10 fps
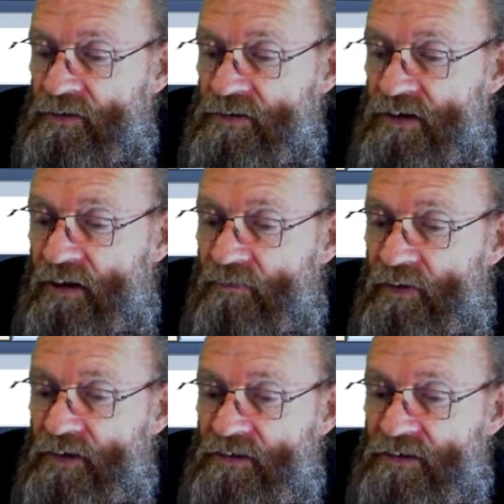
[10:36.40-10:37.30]
Check if
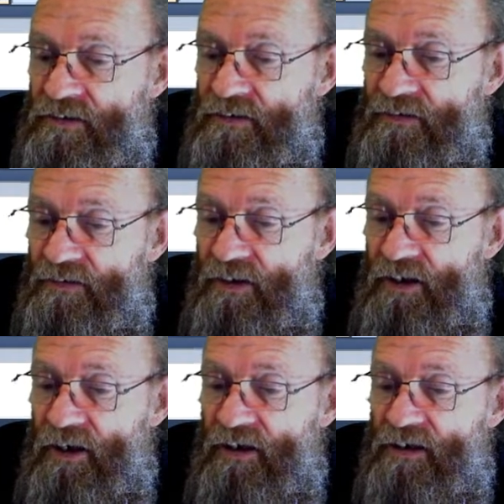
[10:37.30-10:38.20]
there's
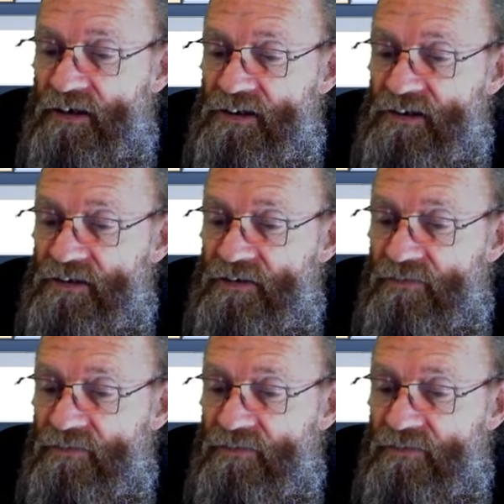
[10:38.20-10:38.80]
any errors.